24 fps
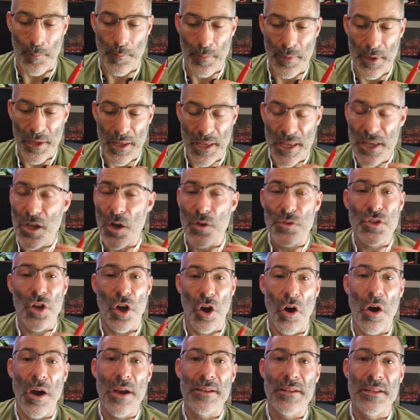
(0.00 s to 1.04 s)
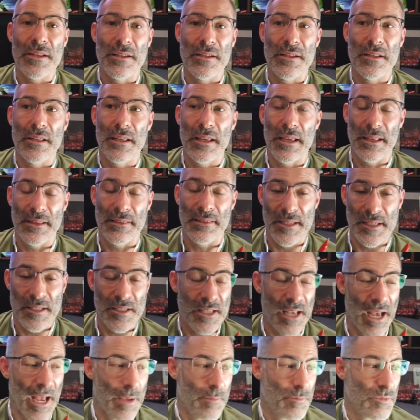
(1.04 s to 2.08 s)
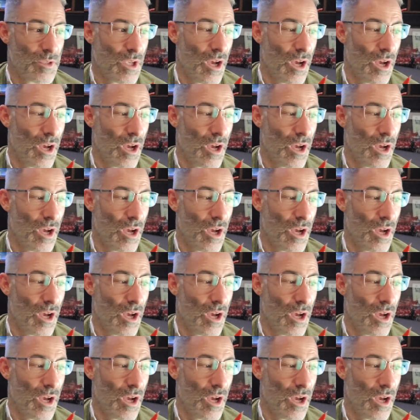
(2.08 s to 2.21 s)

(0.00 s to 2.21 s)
He goes hiding in these games,